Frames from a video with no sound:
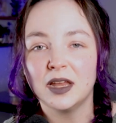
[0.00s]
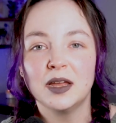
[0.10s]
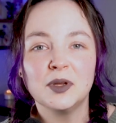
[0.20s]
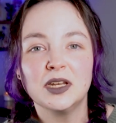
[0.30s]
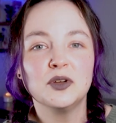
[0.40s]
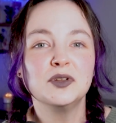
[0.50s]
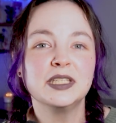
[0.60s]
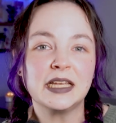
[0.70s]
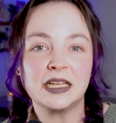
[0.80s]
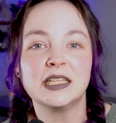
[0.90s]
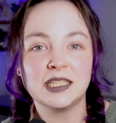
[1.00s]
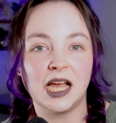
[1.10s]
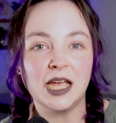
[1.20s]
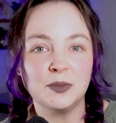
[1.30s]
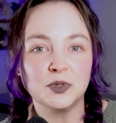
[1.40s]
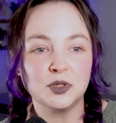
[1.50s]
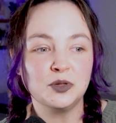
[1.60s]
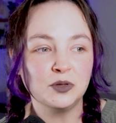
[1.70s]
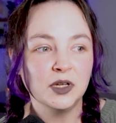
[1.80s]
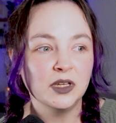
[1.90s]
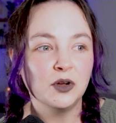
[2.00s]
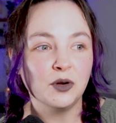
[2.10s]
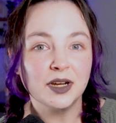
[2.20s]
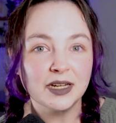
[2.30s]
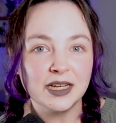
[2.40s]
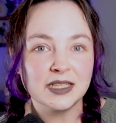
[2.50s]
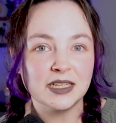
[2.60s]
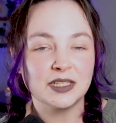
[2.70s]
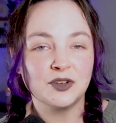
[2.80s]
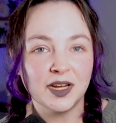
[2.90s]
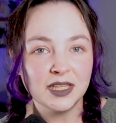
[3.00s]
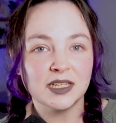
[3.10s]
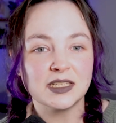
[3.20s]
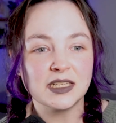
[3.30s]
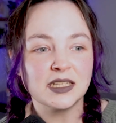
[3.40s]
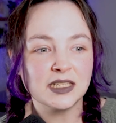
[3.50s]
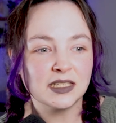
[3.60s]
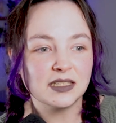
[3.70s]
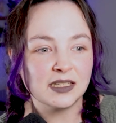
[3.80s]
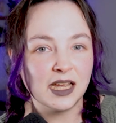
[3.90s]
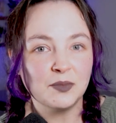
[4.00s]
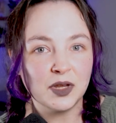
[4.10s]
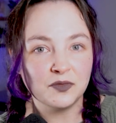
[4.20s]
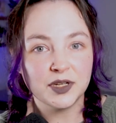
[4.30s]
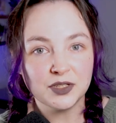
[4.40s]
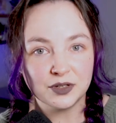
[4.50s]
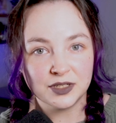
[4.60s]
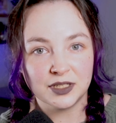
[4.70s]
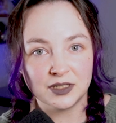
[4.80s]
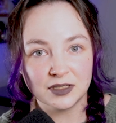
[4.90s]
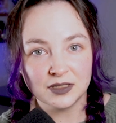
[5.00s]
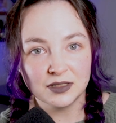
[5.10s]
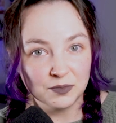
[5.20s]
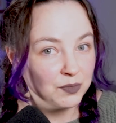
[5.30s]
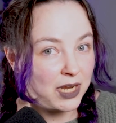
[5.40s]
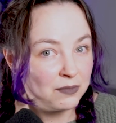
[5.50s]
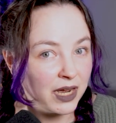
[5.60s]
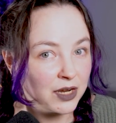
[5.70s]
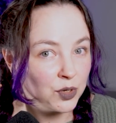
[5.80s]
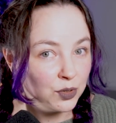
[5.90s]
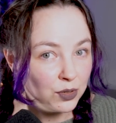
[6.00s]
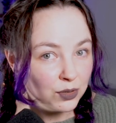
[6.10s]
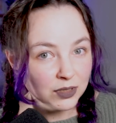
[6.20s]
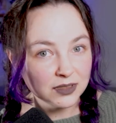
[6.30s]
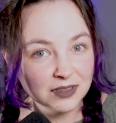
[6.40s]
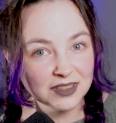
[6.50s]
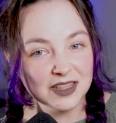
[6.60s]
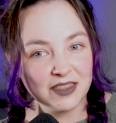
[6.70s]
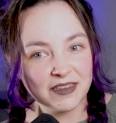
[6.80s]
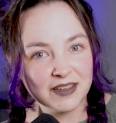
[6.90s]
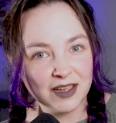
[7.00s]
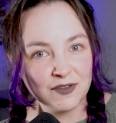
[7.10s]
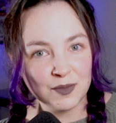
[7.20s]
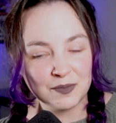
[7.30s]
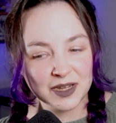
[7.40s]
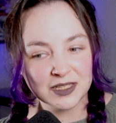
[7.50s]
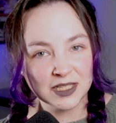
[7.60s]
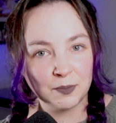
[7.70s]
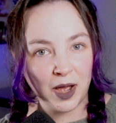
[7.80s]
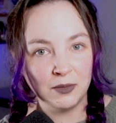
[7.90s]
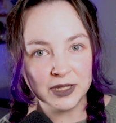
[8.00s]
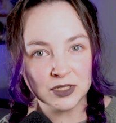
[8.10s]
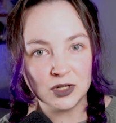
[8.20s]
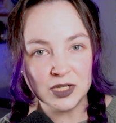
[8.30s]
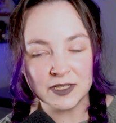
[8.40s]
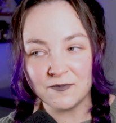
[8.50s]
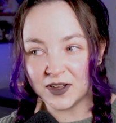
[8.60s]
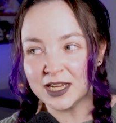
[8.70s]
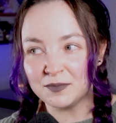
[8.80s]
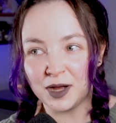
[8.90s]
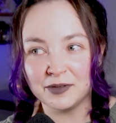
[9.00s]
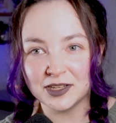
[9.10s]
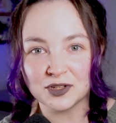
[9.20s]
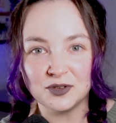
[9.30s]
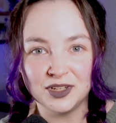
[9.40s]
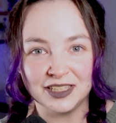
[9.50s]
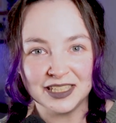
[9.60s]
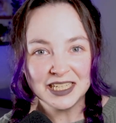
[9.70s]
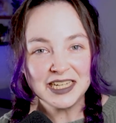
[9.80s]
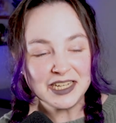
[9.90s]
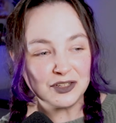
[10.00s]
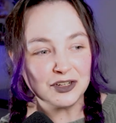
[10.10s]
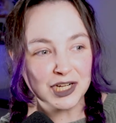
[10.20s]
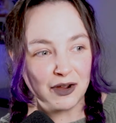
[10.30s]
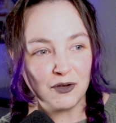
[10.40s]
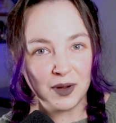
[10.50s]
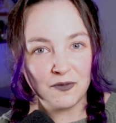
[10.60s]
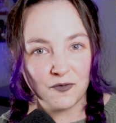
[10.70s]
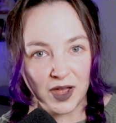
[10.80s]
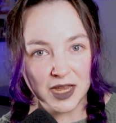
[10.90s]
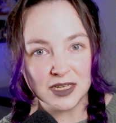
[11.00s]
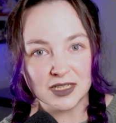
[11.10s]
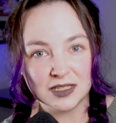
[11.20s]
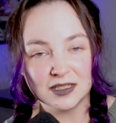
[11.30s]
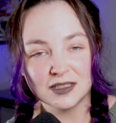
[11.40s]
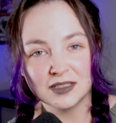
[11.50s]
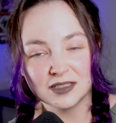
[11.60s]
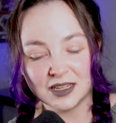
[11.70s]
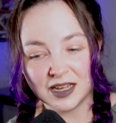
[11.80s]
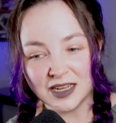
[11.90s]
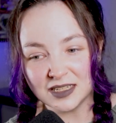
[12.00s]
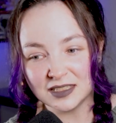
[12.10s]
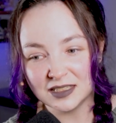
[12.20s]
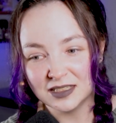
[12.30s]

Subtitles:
I mean, who's taking the time to organize this, create this? This is time and resources paid by who? The government, because it's a public school. It's a fucking public school. These are government funds, guys.